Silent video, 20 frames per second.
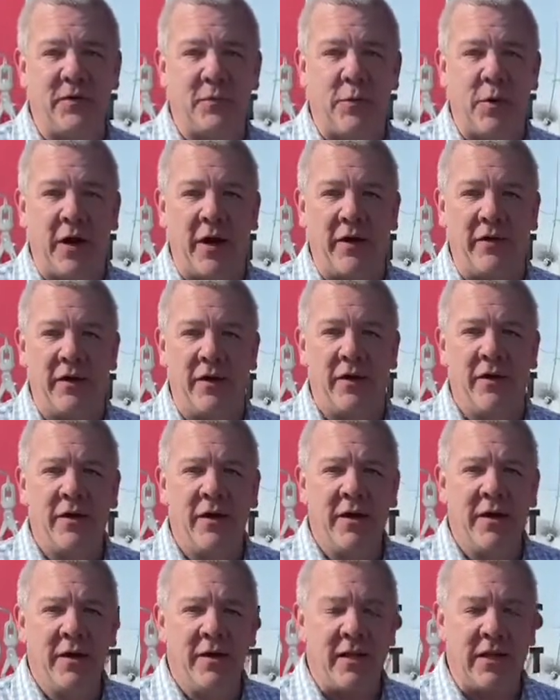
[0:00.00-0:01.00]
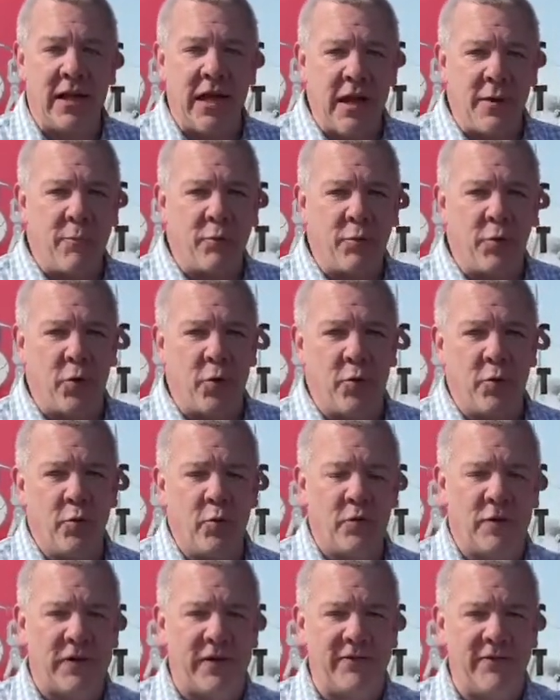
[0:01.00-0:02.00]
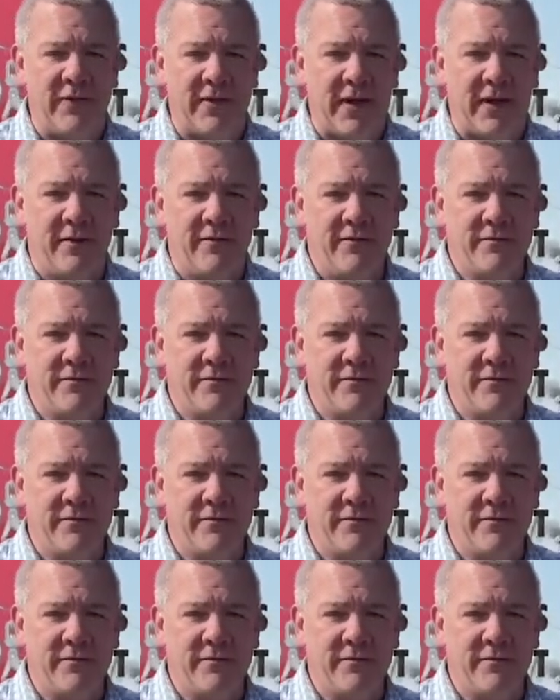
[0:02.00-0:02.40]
of mind there. The Amp Road will give you that.